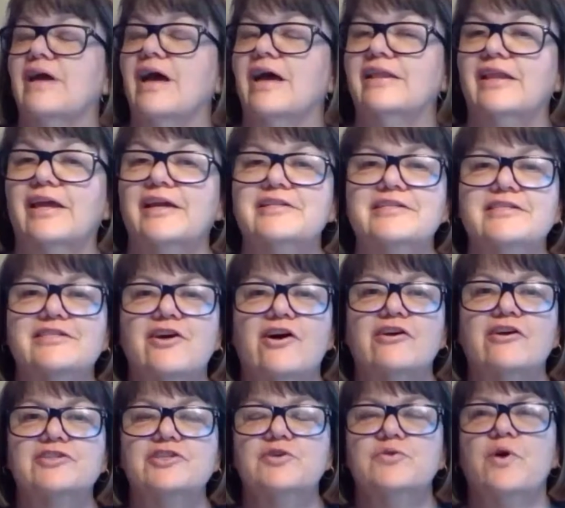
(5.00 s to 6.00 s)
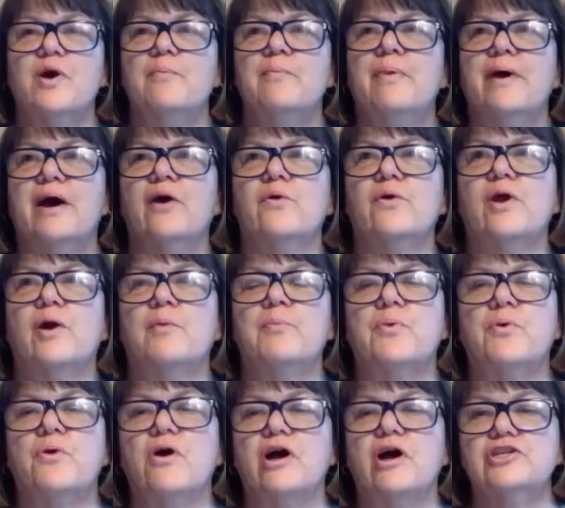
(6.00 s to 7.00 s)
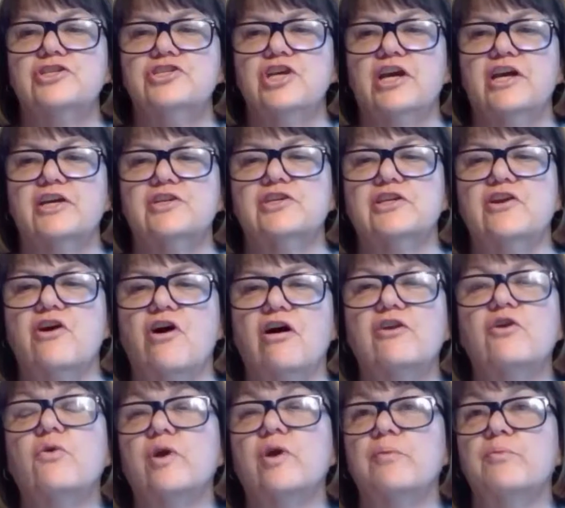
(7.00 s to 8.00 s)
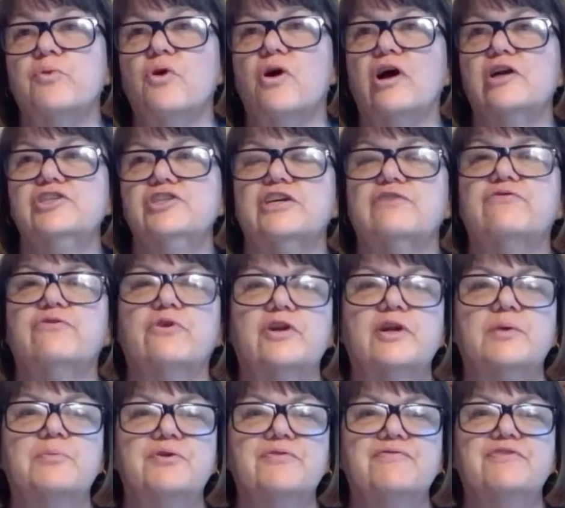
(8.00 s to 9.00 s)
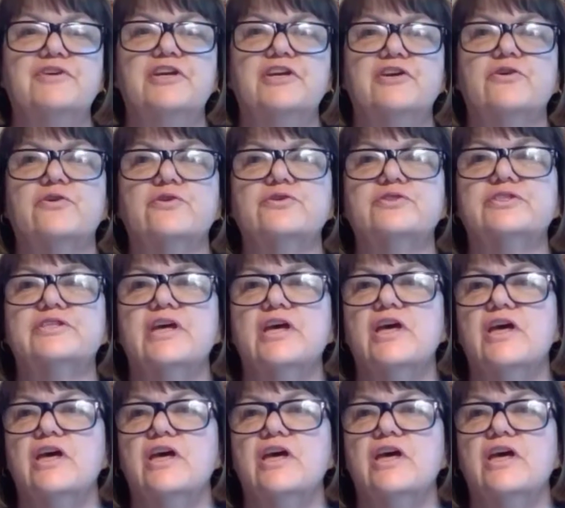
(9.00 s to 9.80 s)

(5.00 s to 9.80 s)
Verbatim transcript: I'd like to talk to you about a project, an ongoing project for a number of years